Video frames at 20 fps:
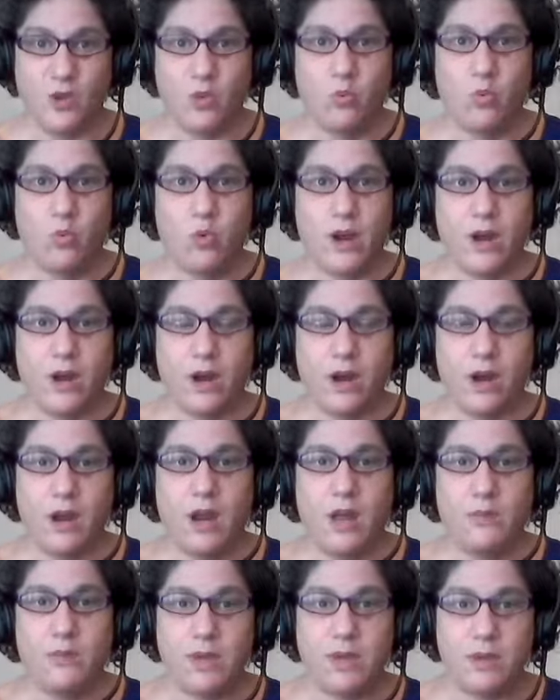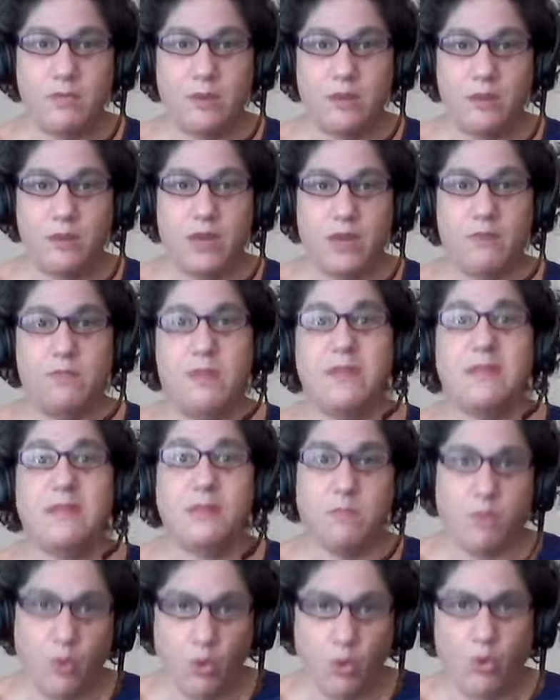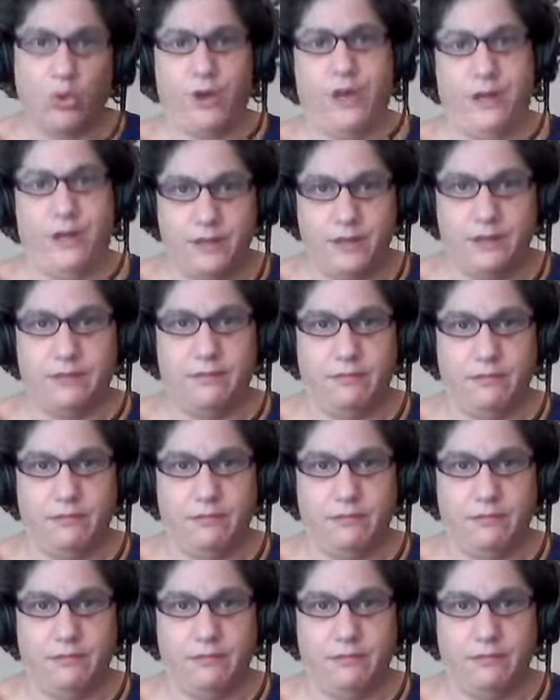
where people can be supported.